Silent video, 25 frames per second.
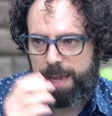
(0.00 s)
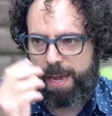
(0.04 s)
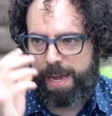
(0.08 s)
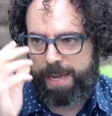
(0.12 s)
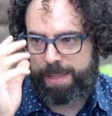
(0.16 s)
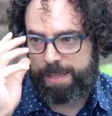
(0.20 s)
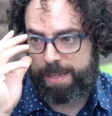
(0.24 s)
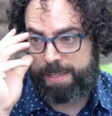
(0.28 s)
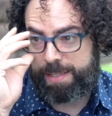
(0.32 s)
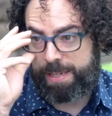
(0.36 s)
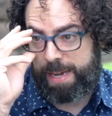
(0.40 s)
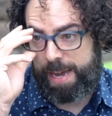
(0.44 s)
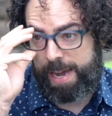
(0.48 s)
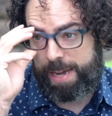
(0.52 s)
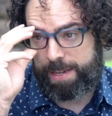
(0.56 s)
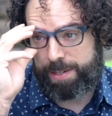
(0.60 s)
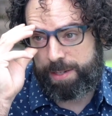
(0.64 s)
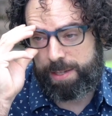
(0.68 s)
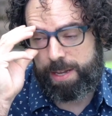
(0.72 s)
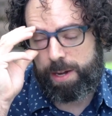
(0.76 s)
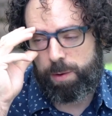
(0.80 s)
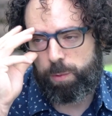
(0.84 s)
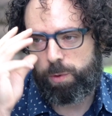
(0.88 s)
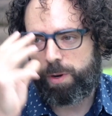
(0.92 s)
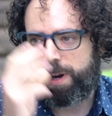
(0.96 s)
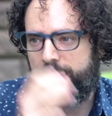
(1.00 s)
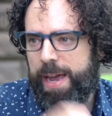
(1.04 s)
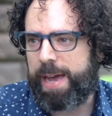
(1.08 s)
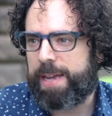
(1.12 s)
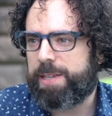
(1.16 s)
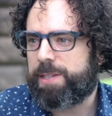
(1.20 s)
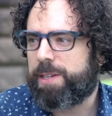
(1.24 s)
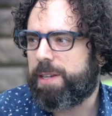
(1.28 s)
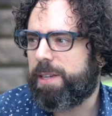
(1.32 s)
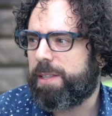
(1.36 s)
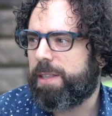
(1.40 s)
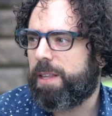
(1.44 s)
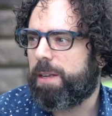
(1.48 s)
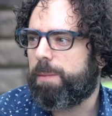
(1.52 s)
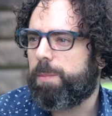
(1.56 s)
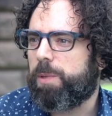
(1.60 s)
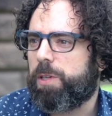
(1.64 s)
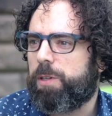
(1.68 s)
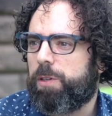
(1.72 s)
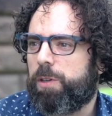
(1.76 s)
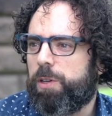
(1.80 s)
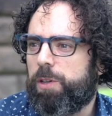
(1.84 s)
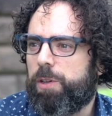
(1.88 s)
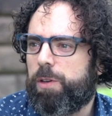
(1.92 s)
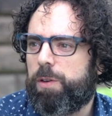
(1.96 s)
And the tasks that we're asking them
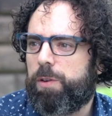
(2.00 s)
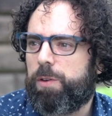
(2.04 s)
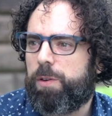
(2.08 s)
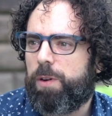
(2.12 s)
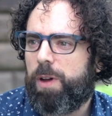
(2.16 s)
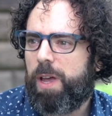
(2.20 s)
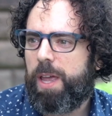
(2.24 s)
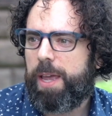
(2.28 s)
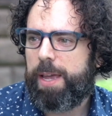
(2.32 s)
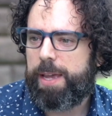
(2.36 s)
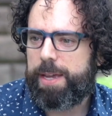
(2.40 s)
to do,